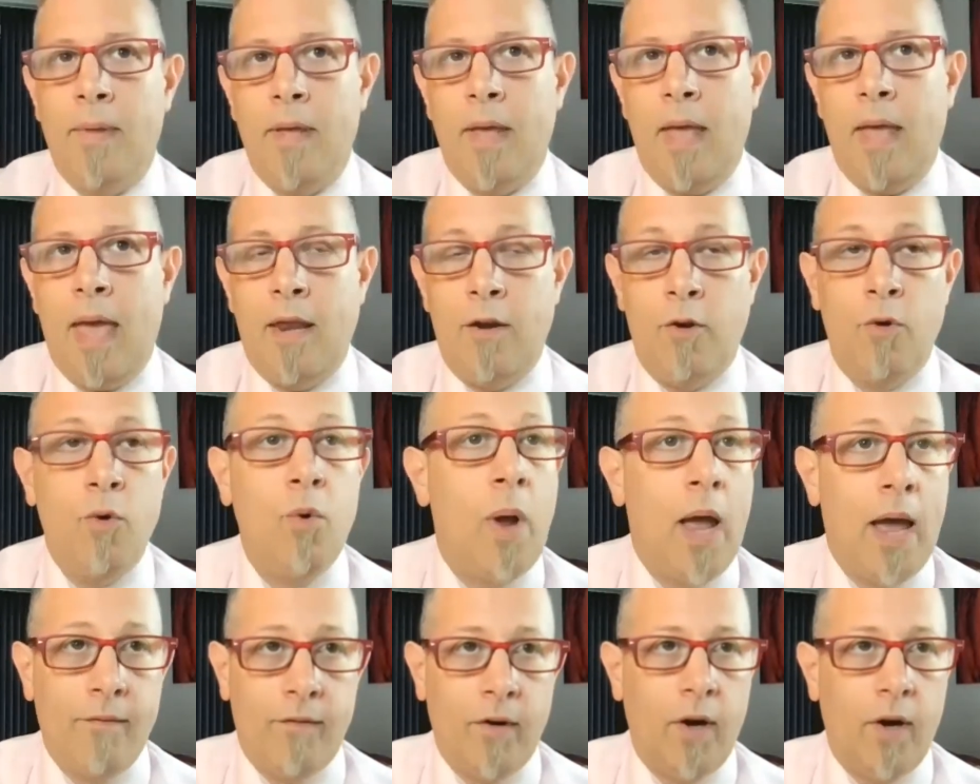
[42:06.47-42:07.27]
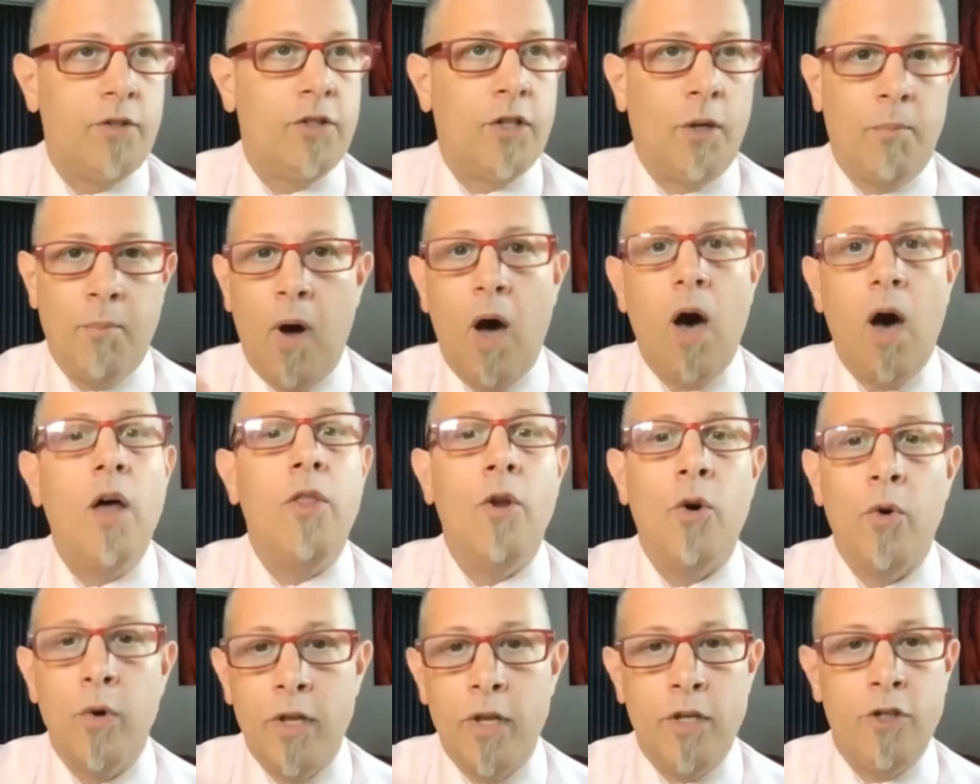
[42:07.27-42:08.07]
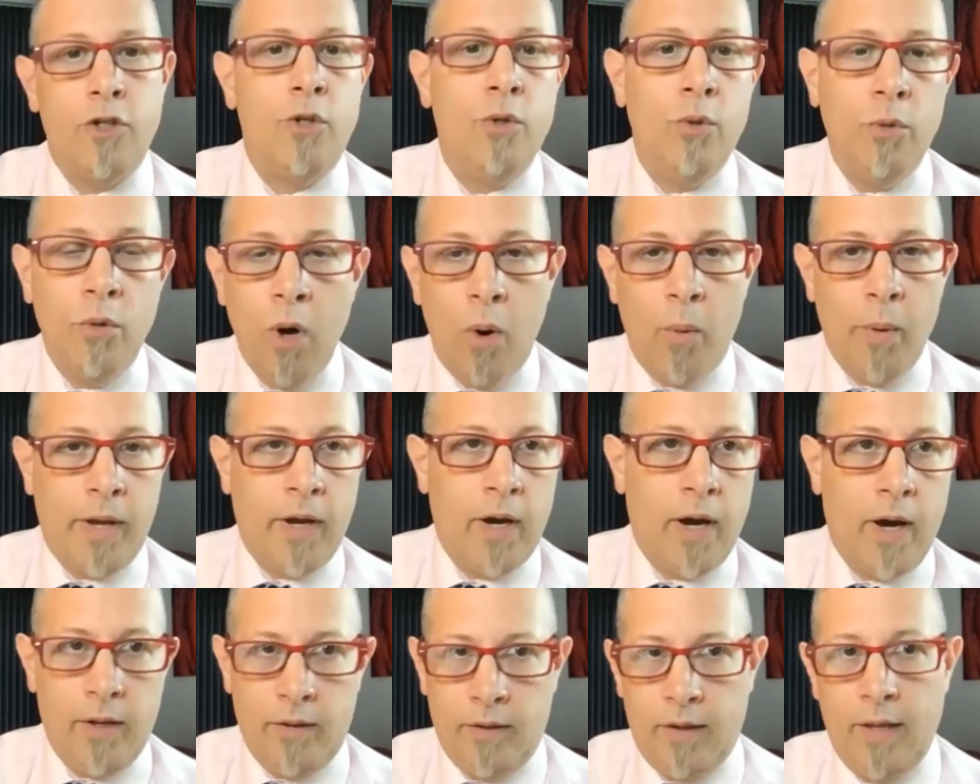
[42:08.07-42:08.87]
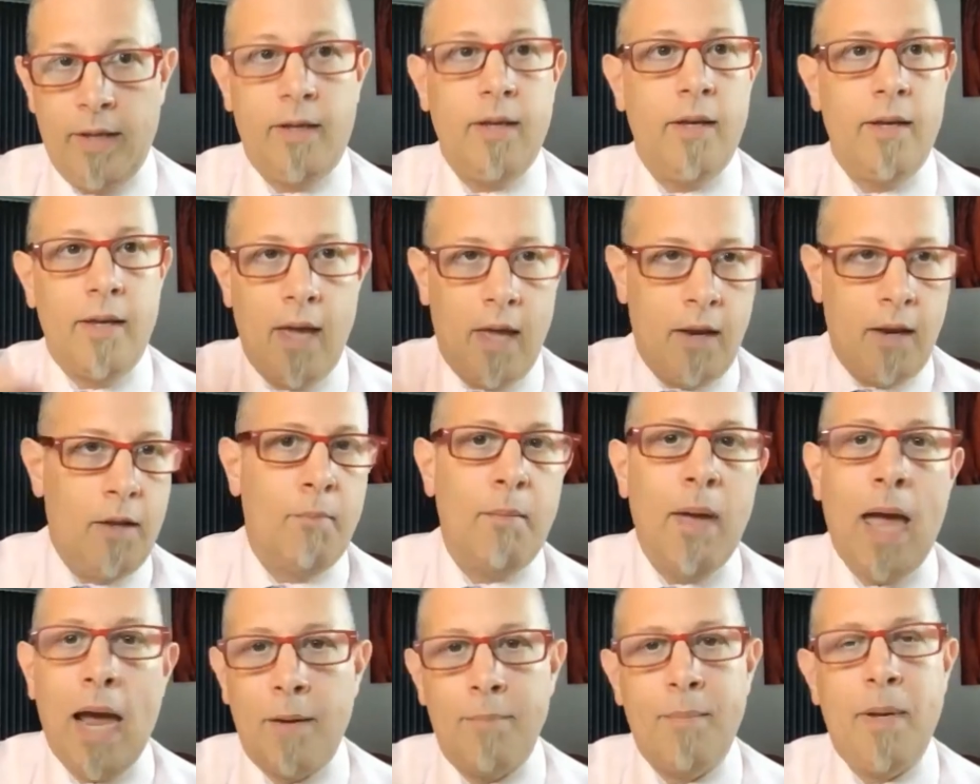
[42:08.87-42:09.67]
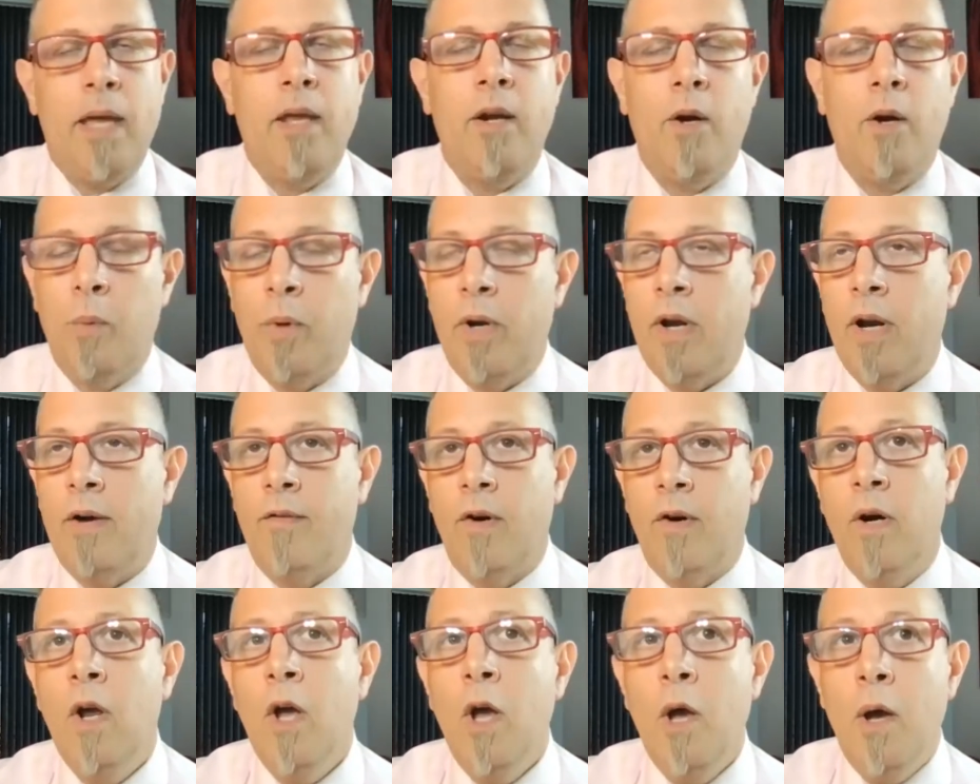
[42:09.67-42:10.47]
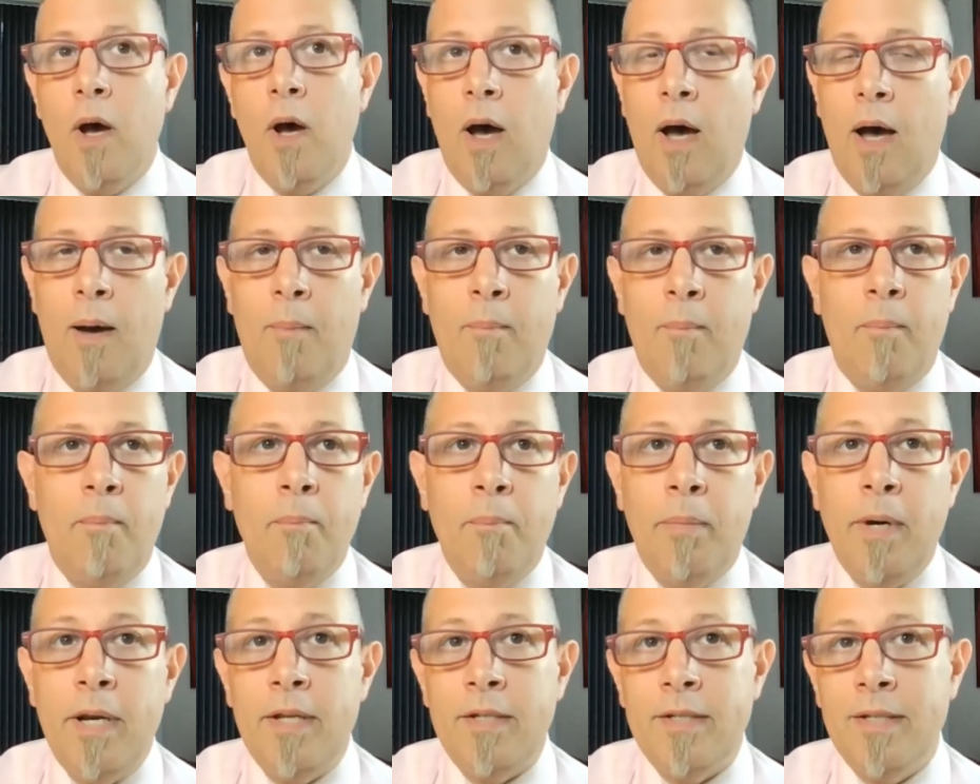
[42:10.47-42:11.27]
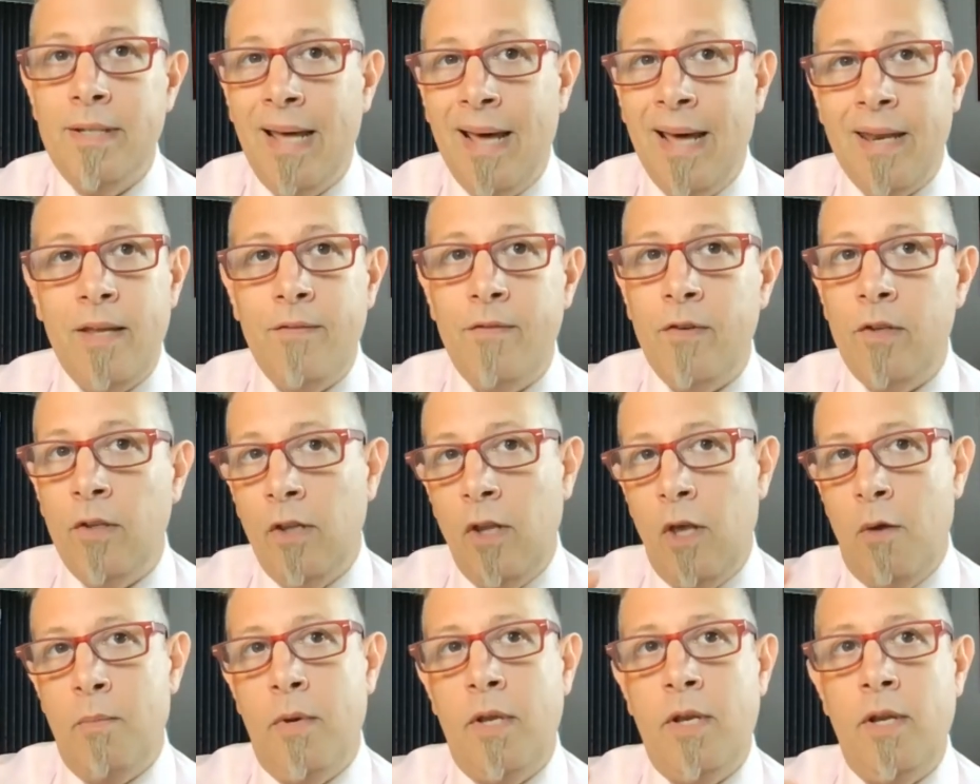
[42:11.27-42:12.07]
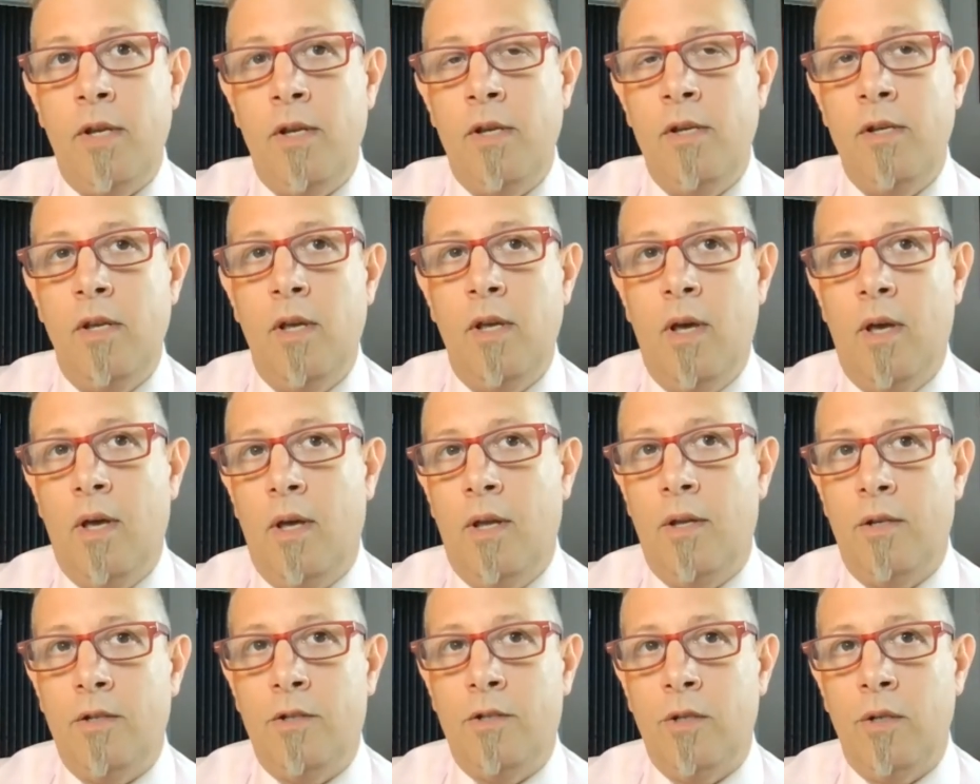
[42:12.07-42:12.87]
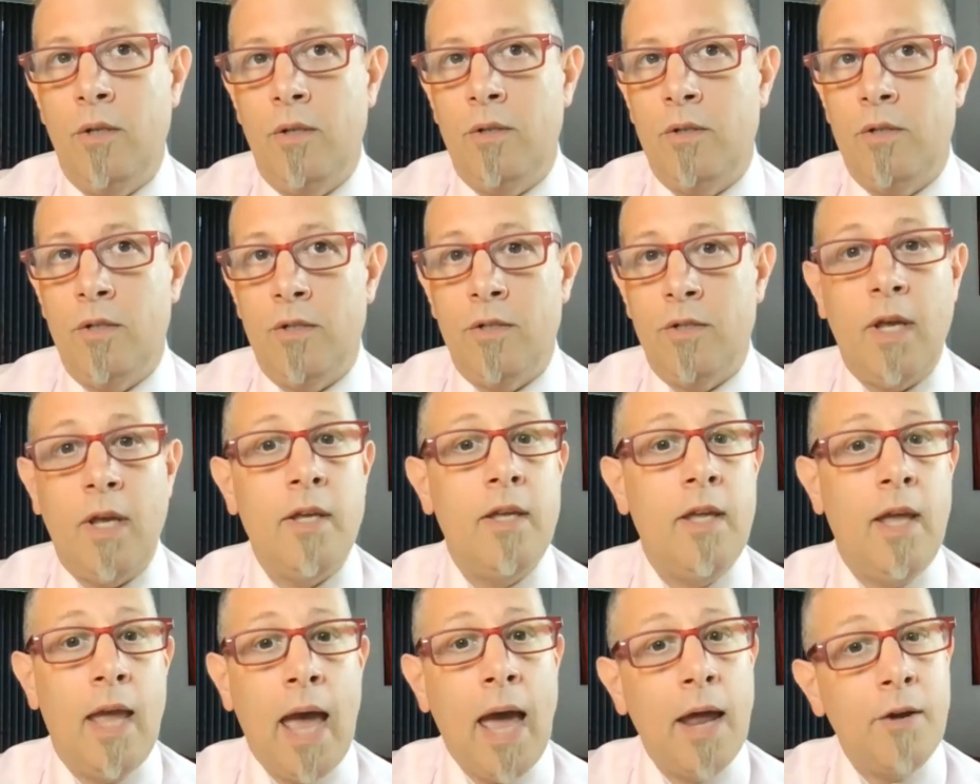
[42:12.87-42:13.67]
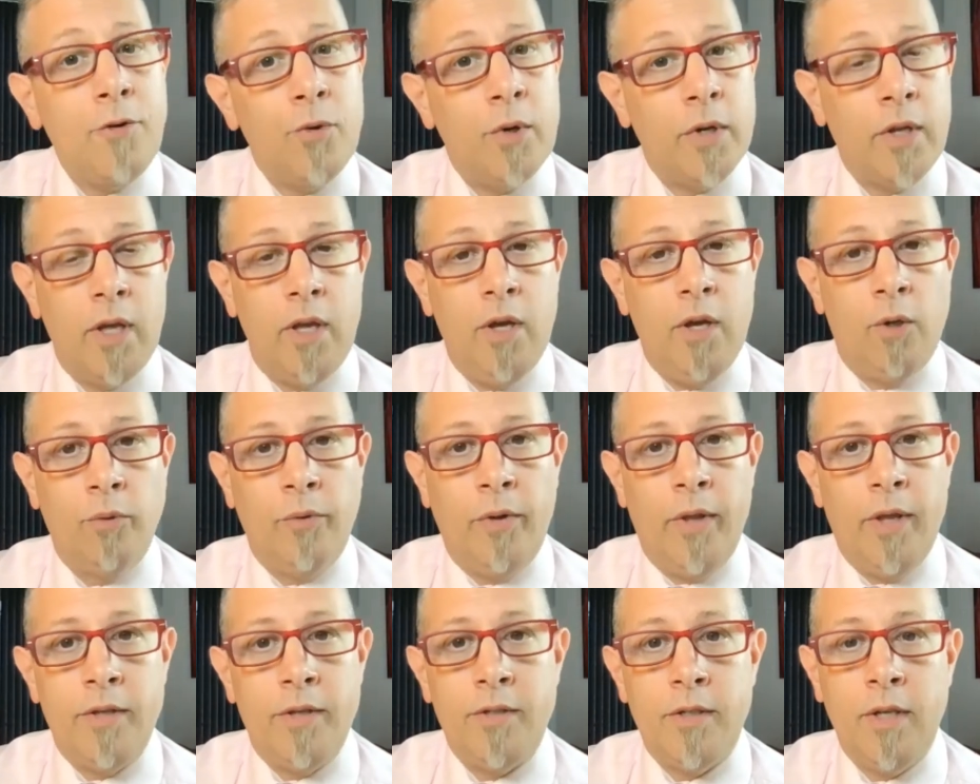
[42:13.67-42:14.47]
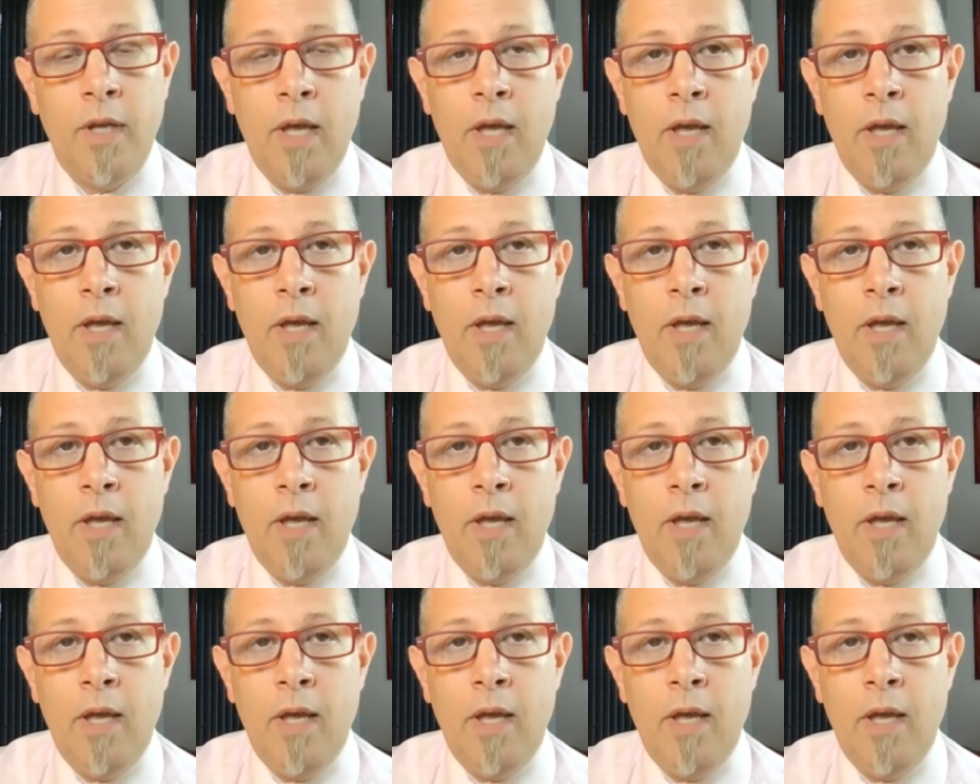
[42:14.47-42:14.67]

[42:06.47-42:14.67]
and who have some other issue going on, like again the back pain or whatever. But it's not even limited to psychiatric illness.